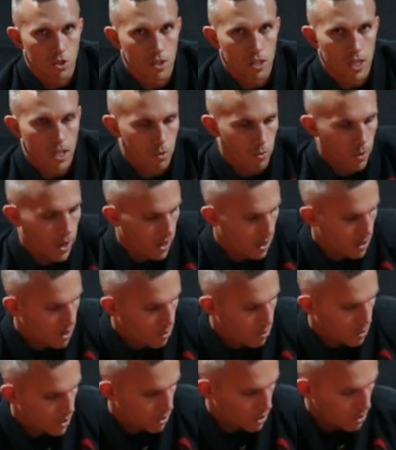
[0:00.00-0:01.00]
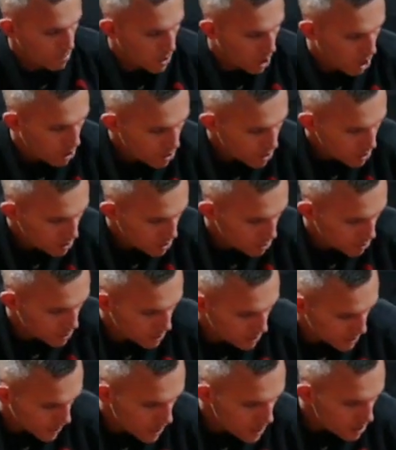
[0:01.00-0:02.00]
go the other way. Whether I'm holding onto
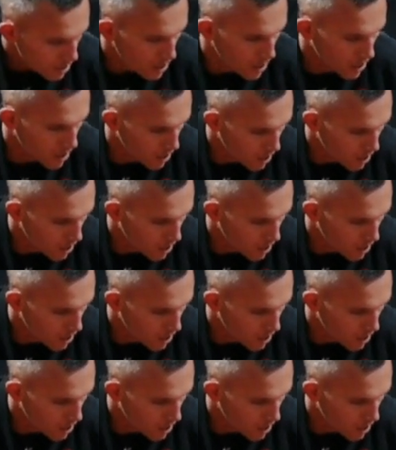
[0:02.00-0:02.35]
his gi,